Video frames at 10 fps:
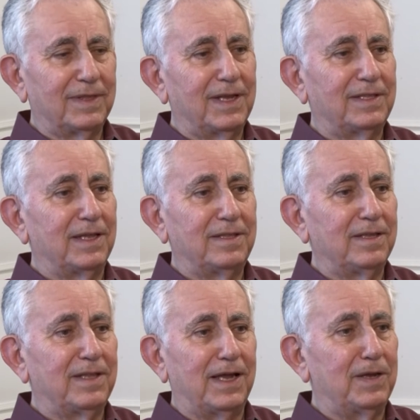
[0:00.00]
that at the
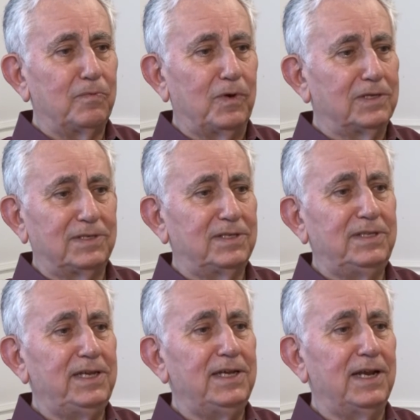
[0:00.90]
time was
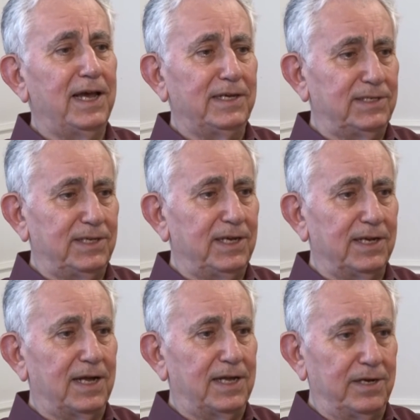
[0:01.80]

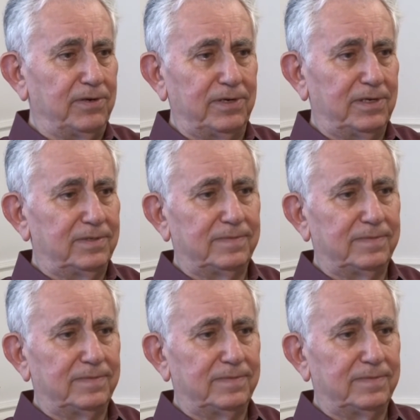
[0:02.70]
delasing iron.